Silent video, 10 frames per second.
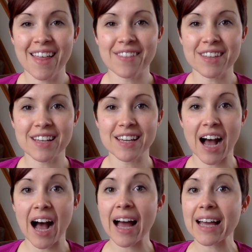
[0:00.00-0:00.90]
the
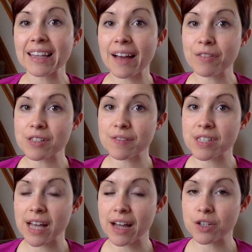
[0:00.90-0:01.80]
high levels of
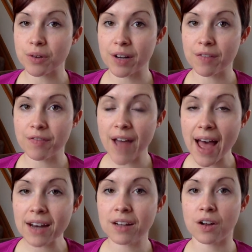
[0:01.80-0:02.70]
saturated
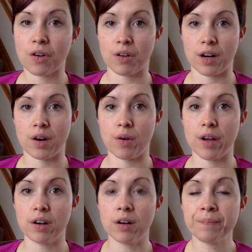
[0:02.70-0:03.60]
fat in coconut
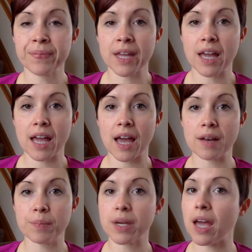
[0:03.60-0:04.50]
oil
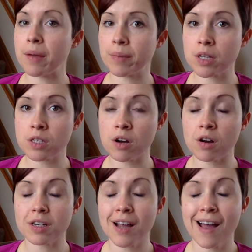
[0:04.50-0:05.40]
and became concerned.